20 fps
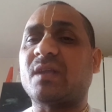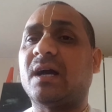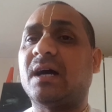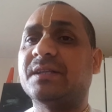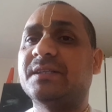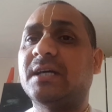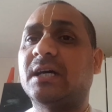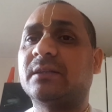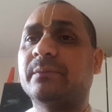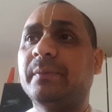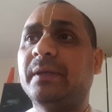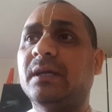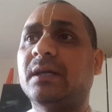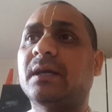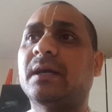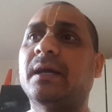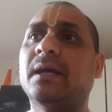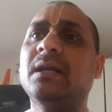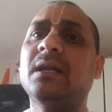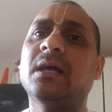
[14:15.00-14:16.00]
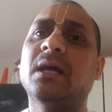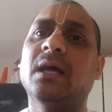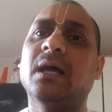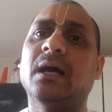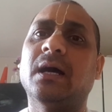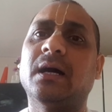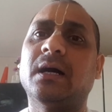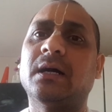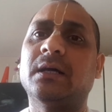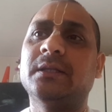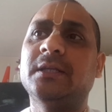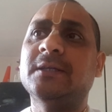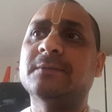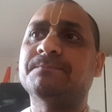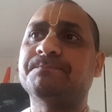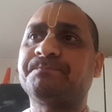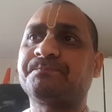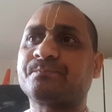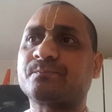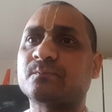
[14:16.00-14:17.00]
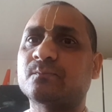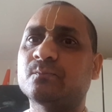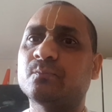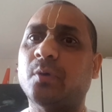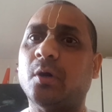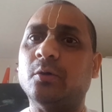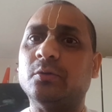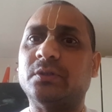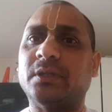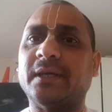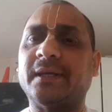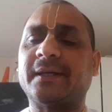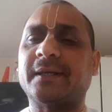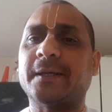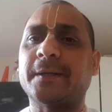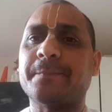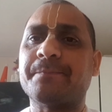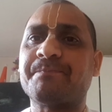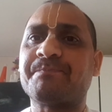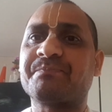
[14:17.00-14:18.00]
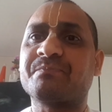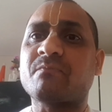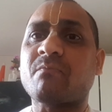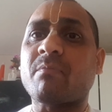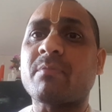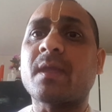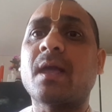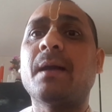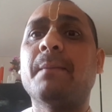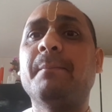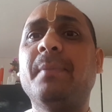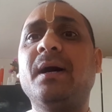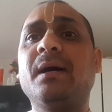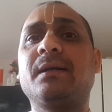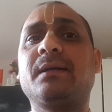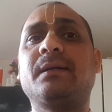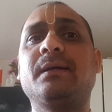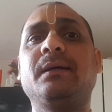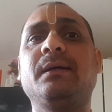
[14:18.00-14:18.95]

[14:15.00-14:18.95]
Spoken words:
adhyatmic, and adi bhautik. But